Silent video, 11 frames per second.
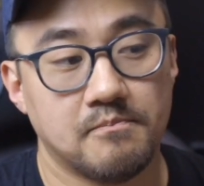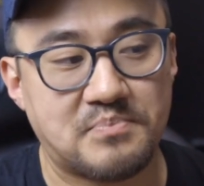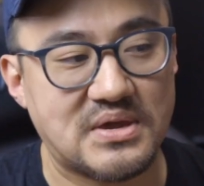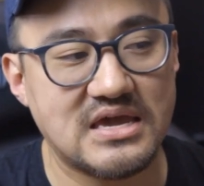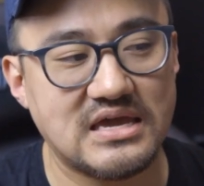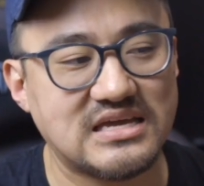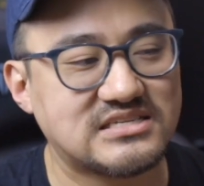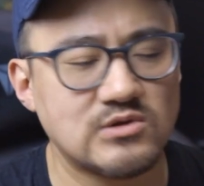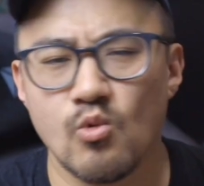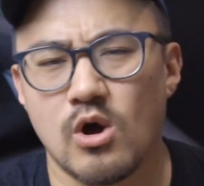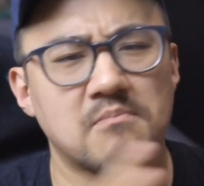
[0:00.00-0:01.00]
B, he
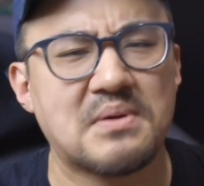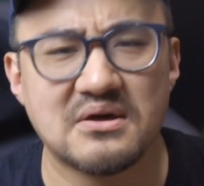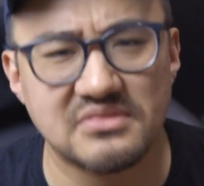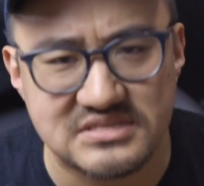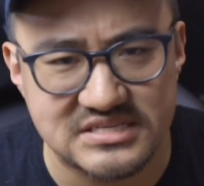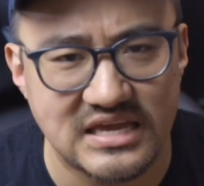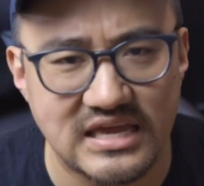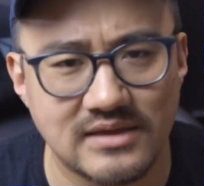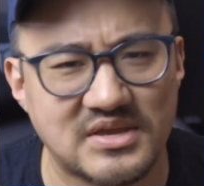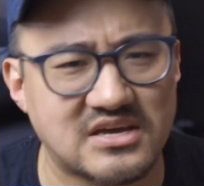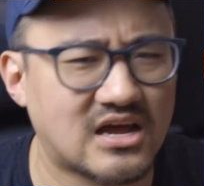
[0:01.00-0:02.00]
didn't want to be on the
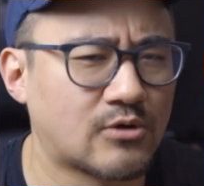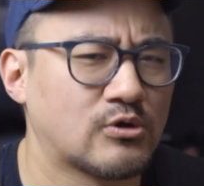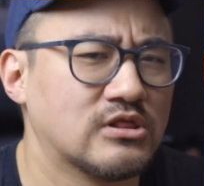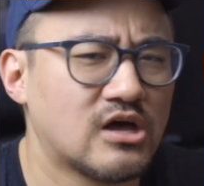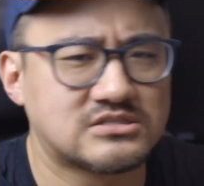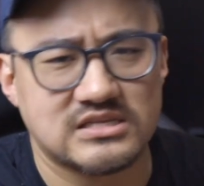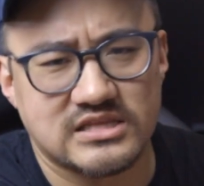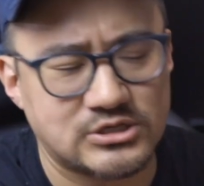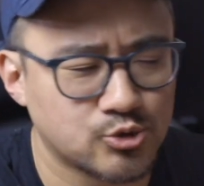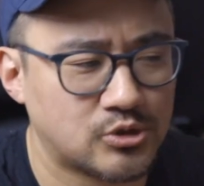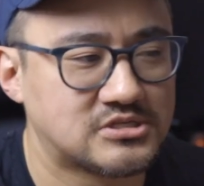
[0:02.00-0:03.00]
team, he kind of reluctantly
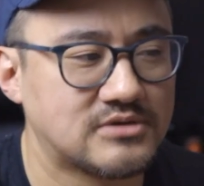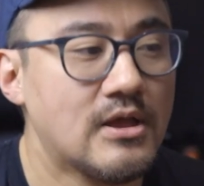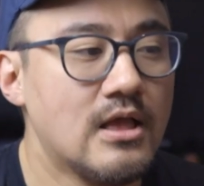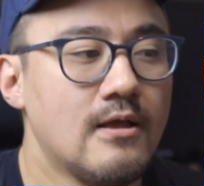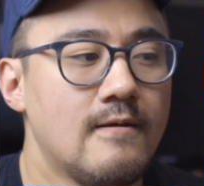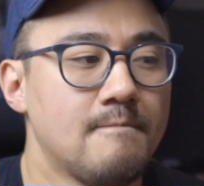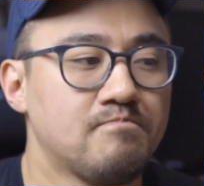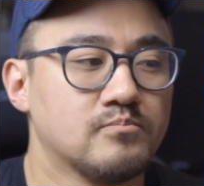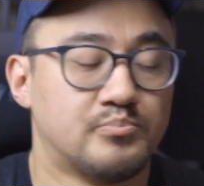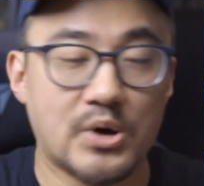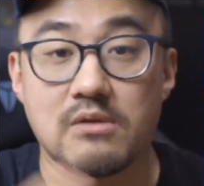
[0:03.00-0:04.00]
joined the team,
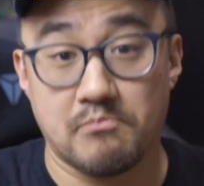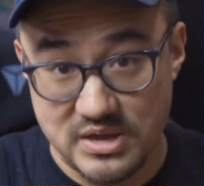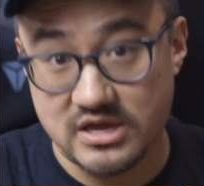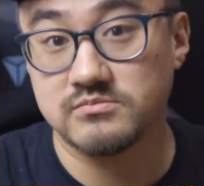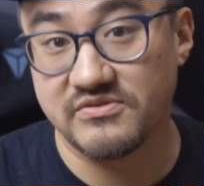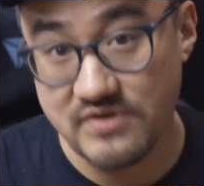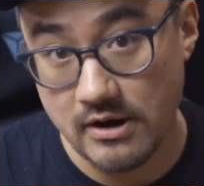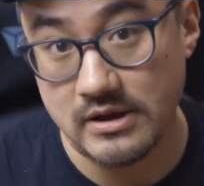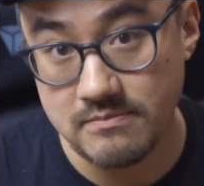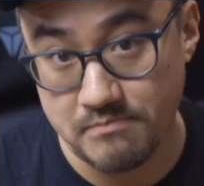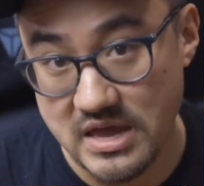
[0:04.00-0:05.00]
but becomes a
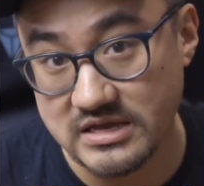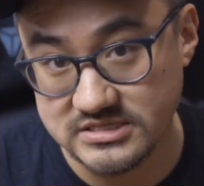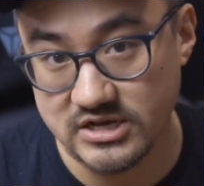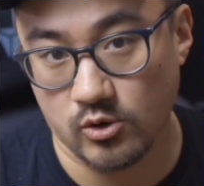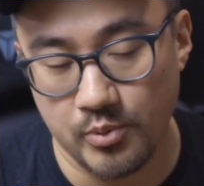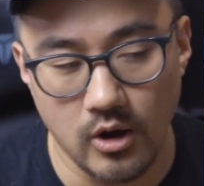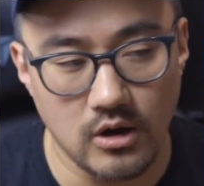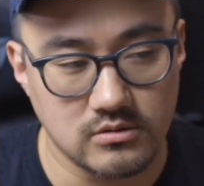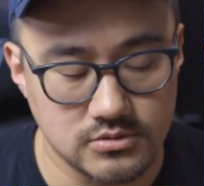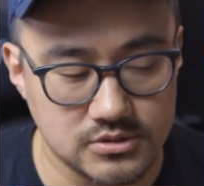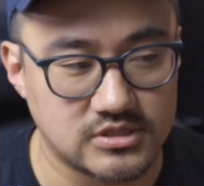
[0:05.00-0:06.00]
very big integral part
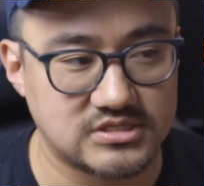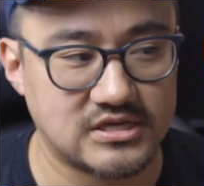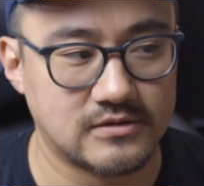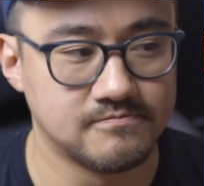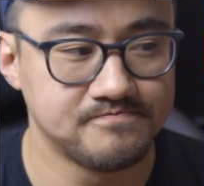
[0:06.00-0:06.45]
to the team.